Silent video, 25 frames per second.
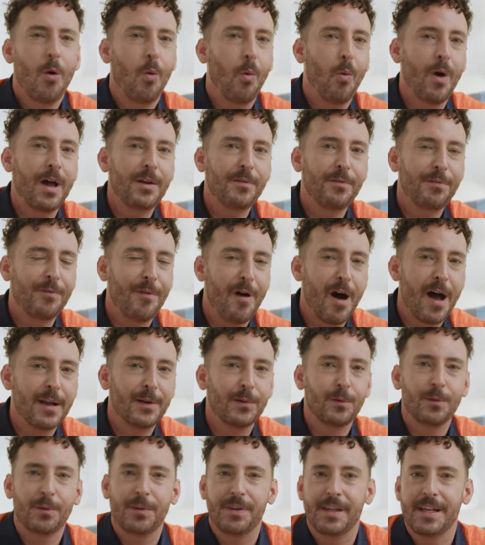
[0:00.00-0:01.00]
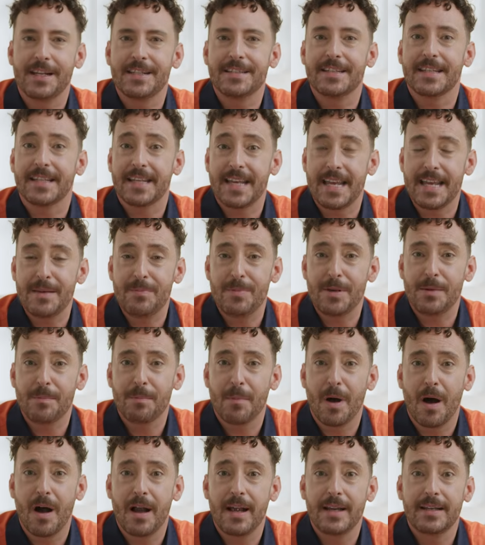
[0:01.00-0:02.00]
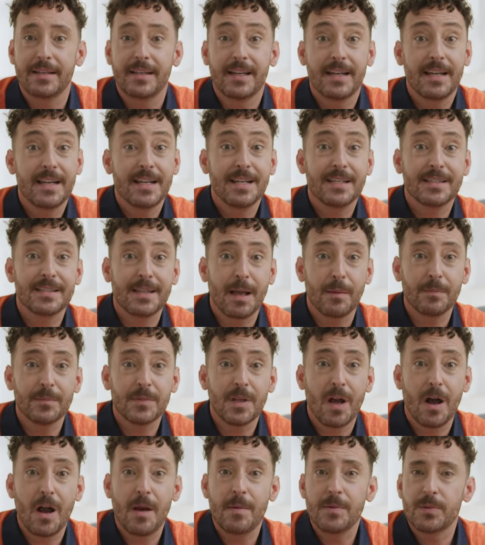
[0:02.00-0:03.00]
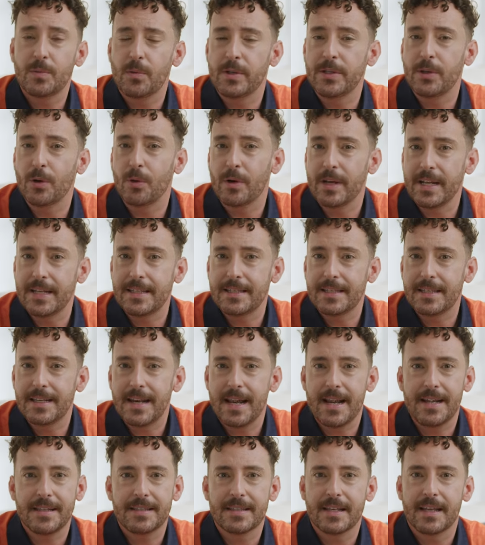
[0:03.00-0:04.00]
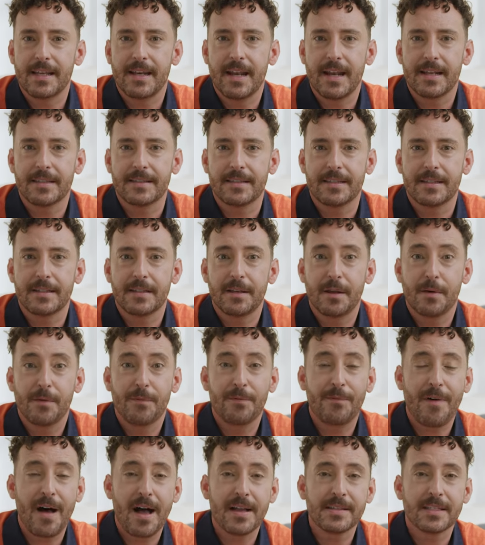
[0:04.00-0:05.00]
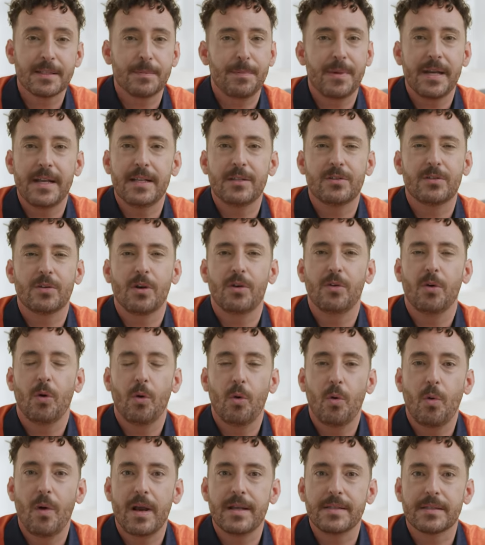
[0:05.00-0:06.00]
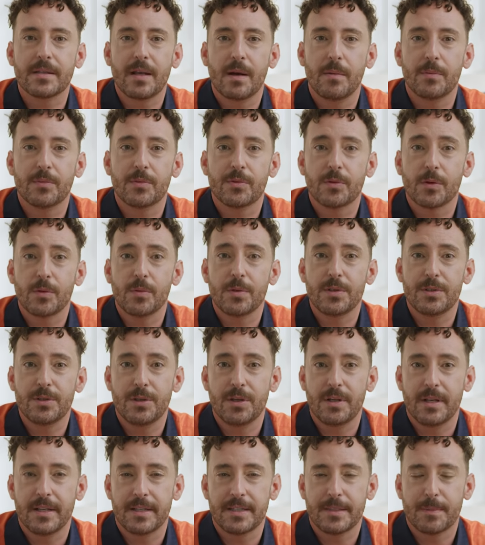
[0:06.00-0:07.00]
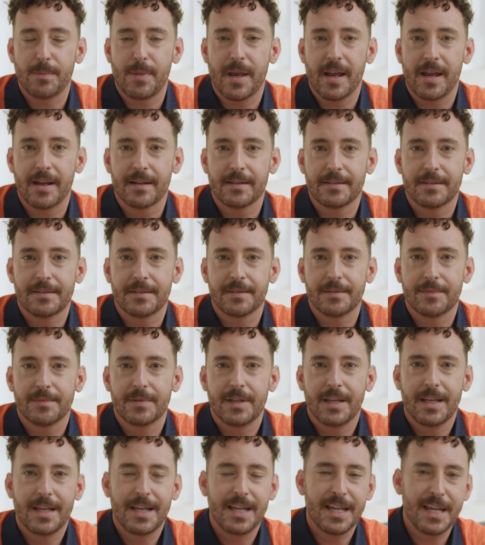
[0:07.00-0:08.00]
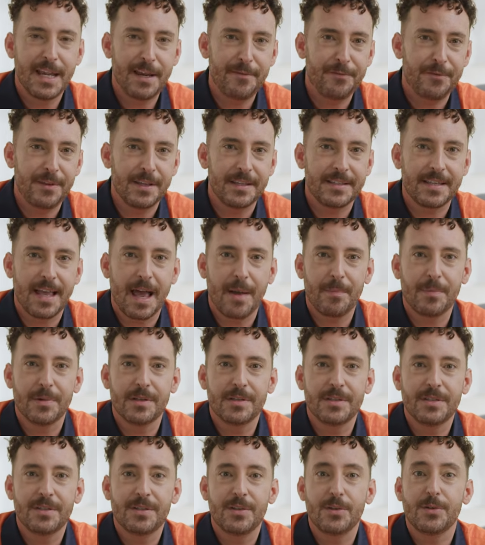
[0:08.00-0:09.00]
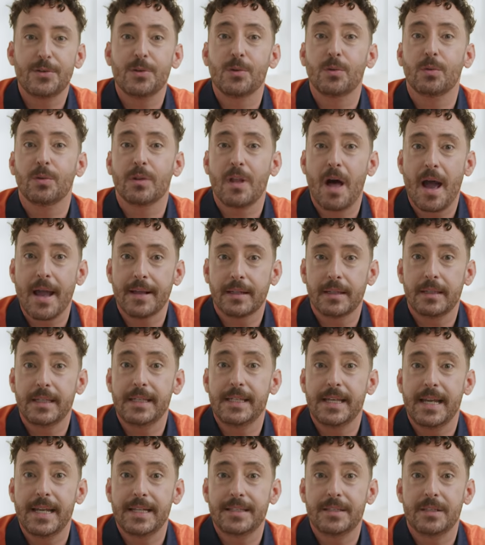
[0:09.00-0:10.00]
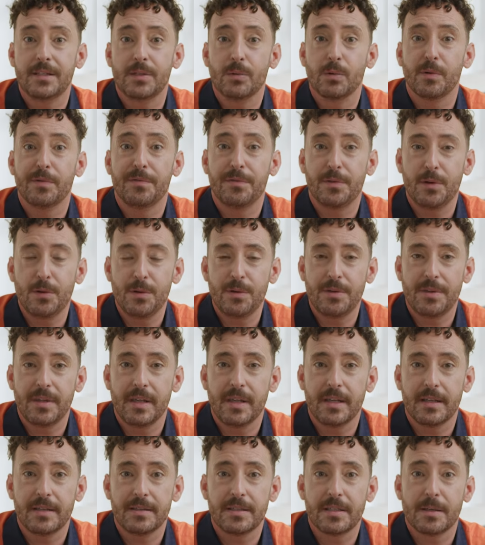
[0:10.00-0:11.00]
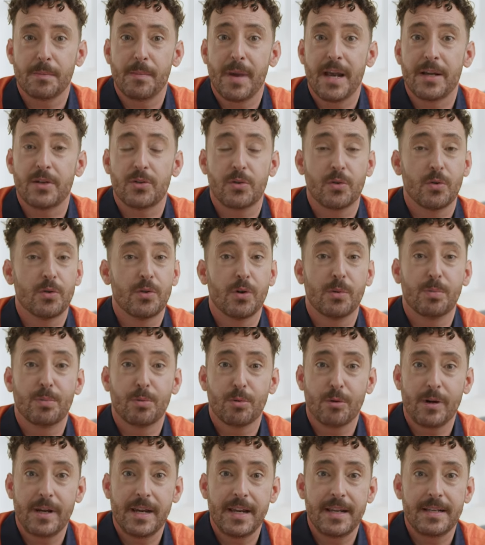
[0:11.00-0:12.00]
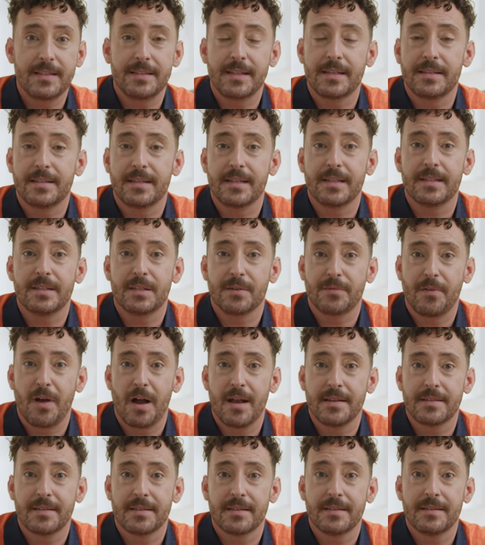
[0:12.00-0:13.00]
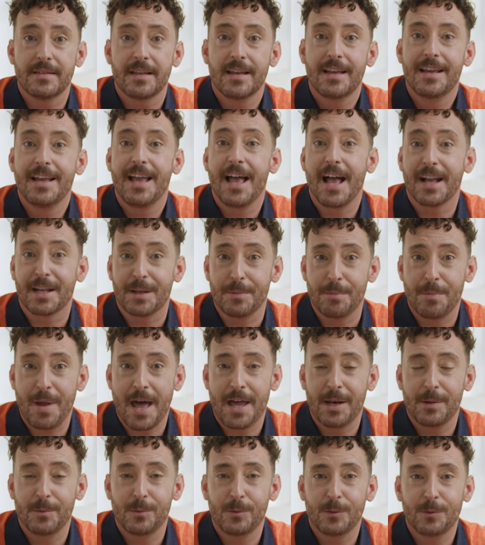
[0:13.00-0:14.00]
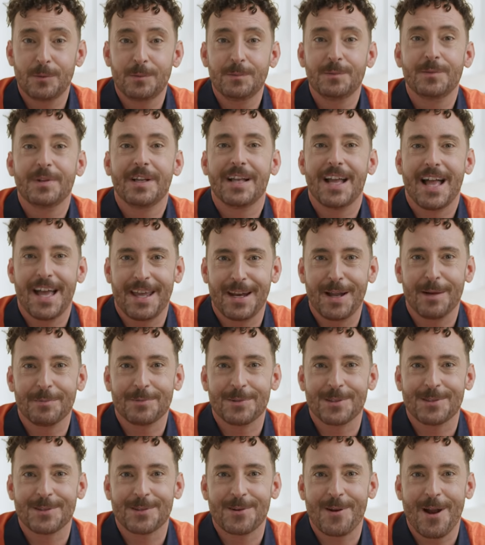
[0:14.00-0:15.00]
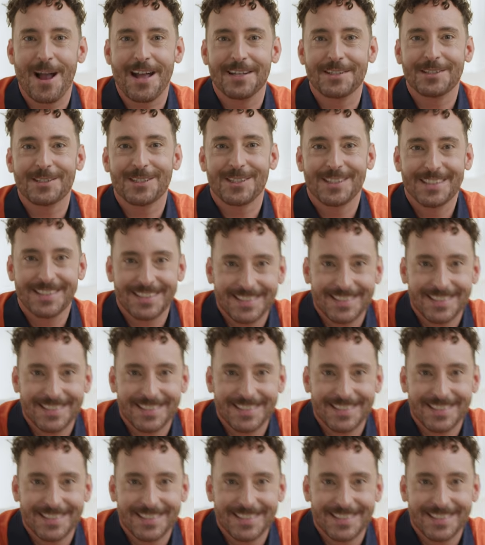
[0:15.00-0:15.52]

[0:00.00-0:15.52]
One final thing to keep in mind, sometimes when your internet is connected, fast speeds don't always come through as you'd expect. If this happens, you'll likely need to do a few things to make sure your pre-existing devices are compatible and up to scratch.